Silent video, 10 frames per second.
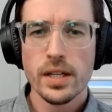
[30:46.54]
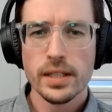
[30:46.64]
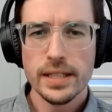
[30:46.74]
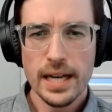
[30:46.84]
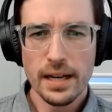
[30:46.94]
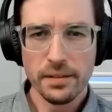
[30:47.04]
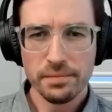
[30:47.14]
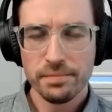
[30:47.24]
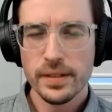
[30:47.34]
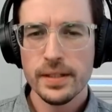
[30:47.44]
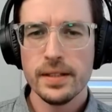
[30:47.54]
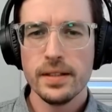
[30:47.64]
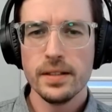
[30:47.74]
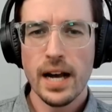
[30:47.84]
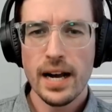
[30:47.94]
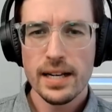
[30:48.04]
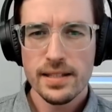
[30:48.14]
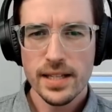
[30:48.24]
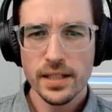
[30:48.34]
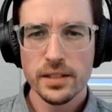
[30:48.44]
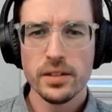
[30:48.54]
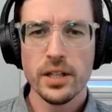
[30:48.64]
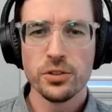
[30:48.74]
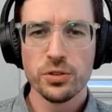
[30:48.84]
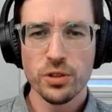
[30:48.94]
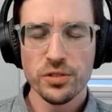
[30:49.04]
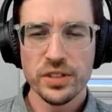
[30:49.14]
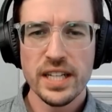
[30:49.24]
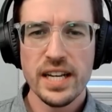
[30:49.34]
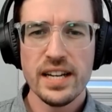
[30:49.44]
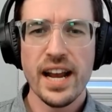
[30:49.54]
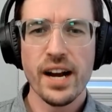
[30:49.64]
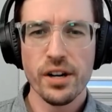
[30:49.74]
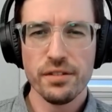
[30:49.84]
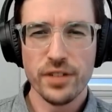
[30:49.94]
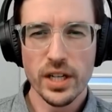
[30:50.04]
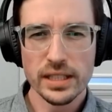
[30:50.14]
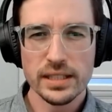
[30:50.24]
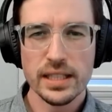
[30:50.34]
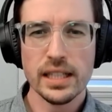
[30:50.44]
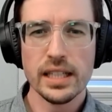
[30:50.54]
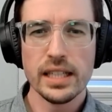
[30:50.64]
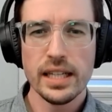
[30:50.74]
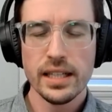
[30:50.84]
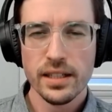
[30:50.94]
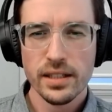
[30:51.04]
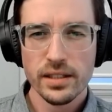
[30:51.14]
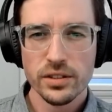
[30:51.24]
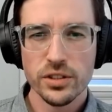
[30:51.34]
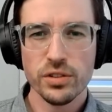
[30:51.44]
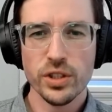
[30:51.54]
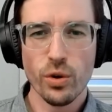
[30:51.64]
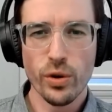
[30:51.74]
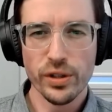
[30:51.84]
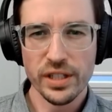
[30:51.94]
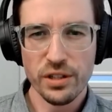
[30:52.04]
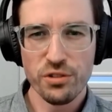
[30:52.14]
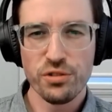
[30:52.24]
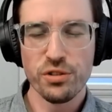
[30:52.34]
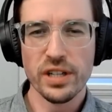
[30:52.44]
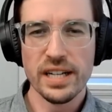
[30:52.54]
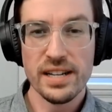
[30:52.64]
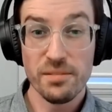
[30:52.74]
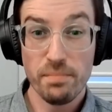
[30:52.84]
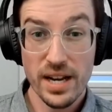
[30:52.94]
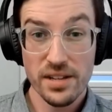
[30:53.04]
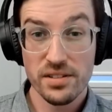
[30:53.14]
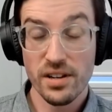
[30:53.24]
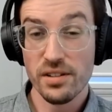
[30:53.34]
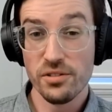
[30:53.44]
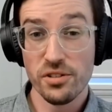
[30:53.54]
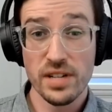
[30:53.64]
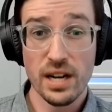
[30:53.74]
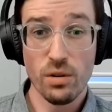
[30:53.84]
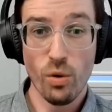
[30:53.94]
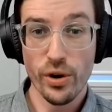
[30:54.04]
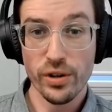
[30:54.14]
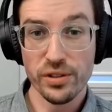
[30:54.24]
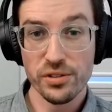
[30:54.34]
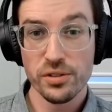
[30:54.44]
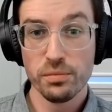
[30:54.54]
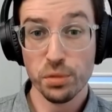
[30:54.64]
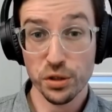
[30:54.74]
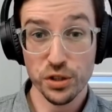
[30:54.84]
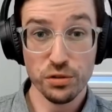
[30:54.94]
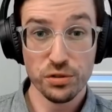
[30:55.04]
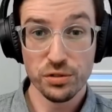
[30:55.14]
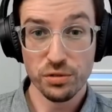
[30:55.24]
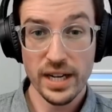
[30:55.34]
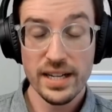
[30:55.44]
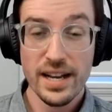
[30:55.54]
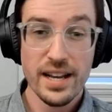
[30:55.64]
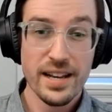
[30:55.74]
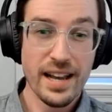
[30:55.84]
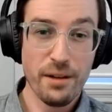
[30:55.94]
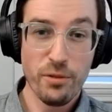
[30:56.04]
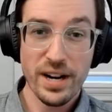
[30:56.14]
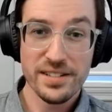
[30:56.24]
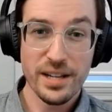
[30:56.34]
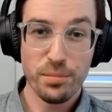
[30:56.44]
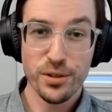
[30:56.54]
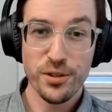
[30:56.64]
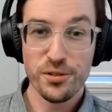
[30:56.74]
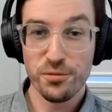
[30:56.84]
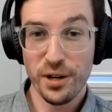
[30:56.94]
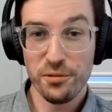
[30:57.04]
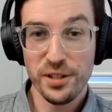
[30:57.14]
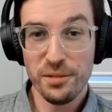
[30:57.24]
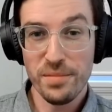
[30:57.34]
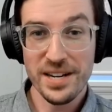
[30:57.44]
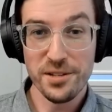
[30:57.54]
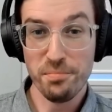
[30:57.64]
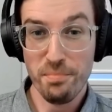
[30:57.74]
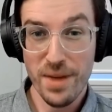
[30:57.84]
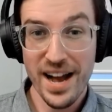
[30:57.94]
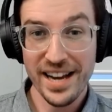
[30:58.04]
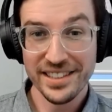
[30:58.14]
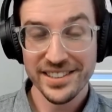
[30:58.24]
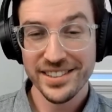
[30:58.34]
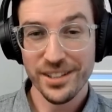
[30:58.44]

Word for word: Yeah. I think there's sort of an inherent volatility to the oil industry, and it's based on just how oil is produced, right? And when I say produced, what I really mean is mined.